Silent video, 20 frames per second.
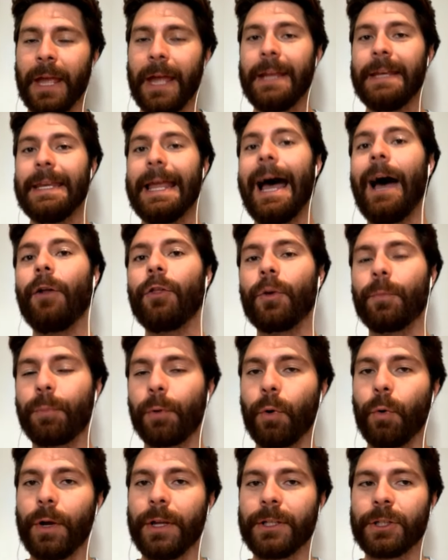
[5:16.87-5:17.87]
and now the
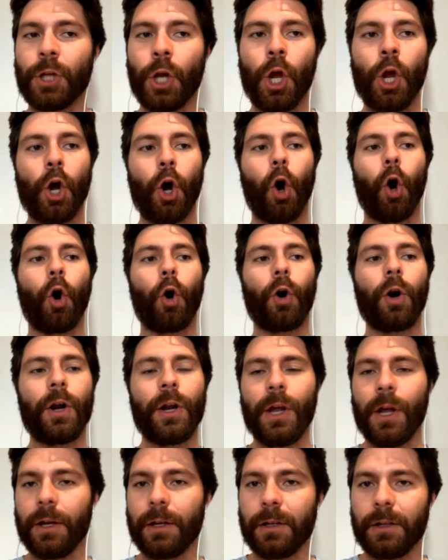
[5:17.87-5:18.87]
Bruins are